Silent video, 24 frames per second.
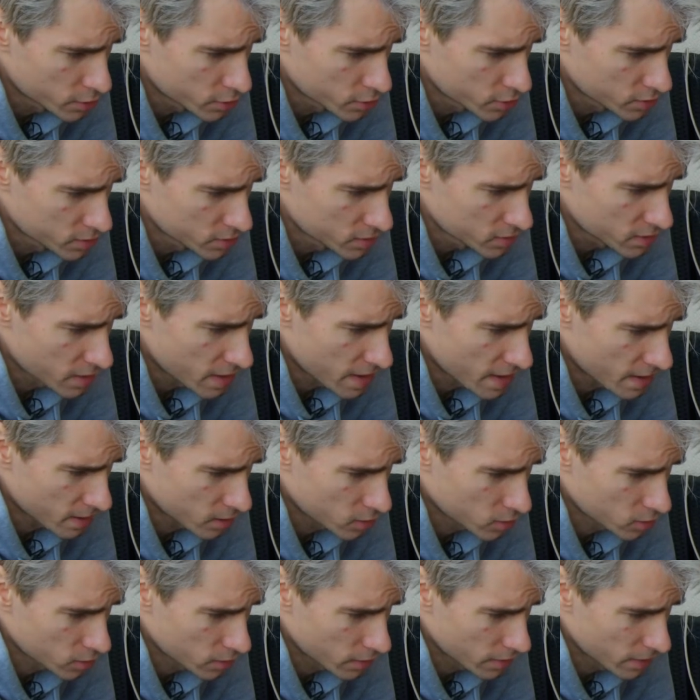It
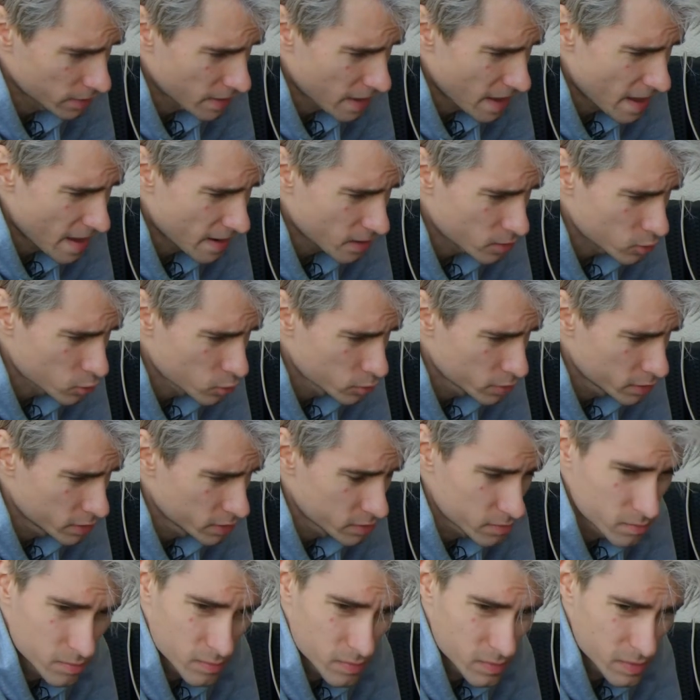actually
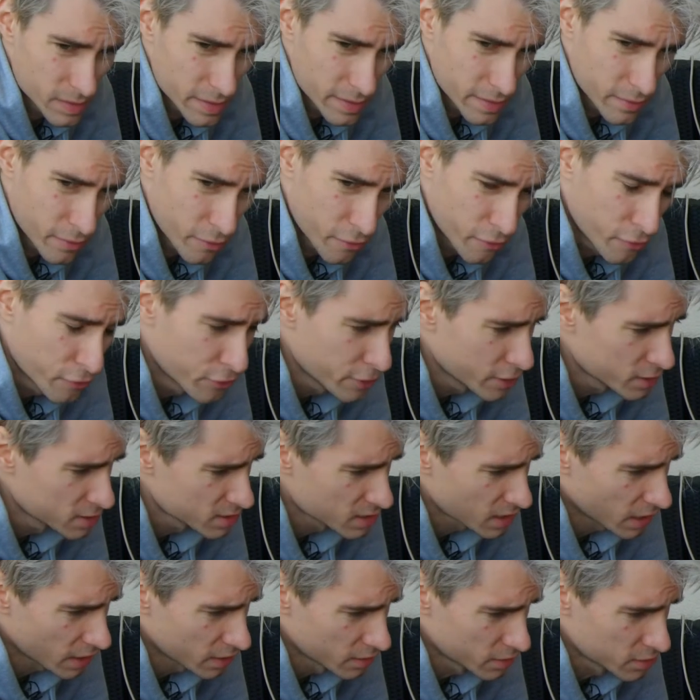feels
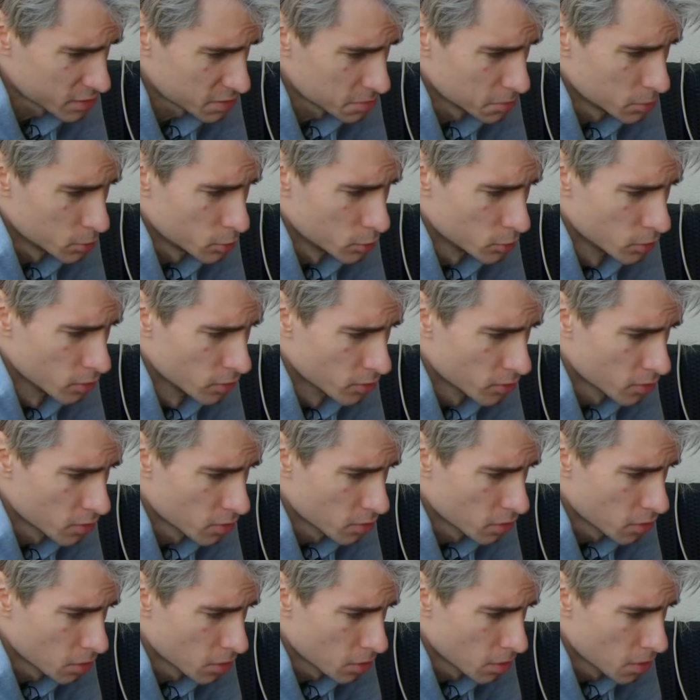kind of smooth,
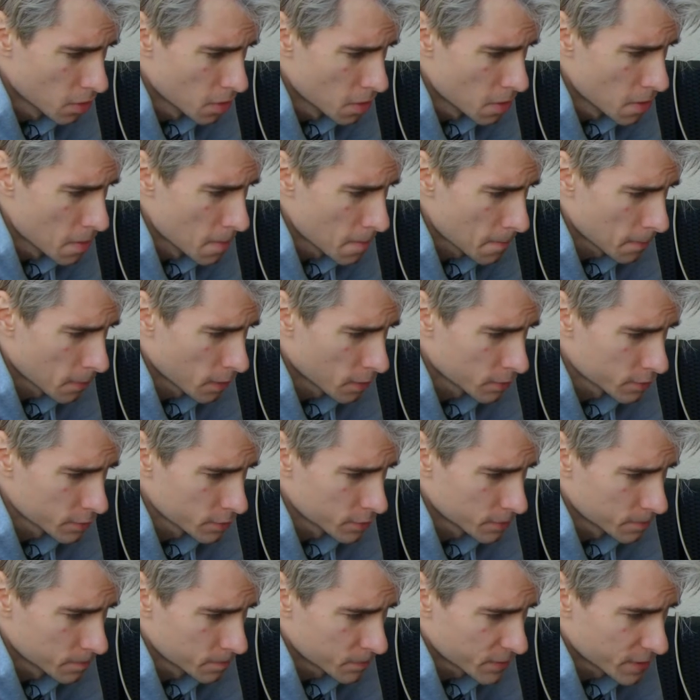but
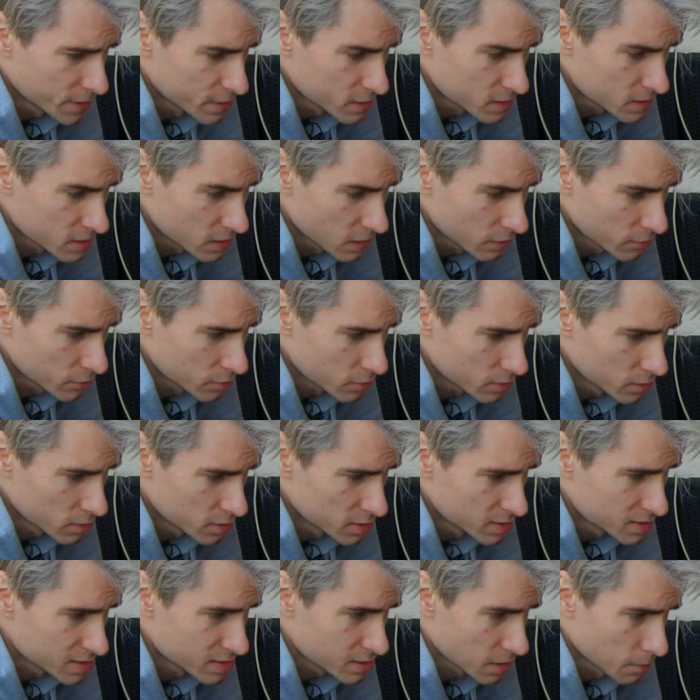there's definitely
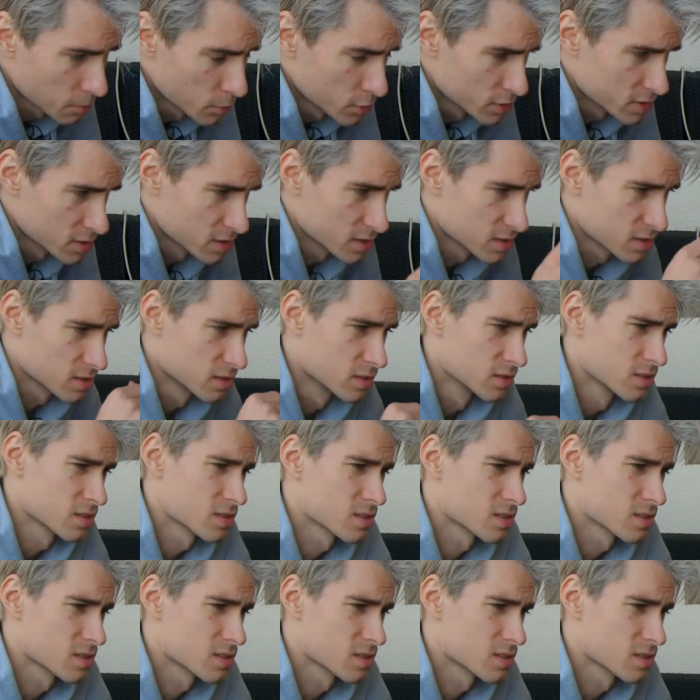some resistance.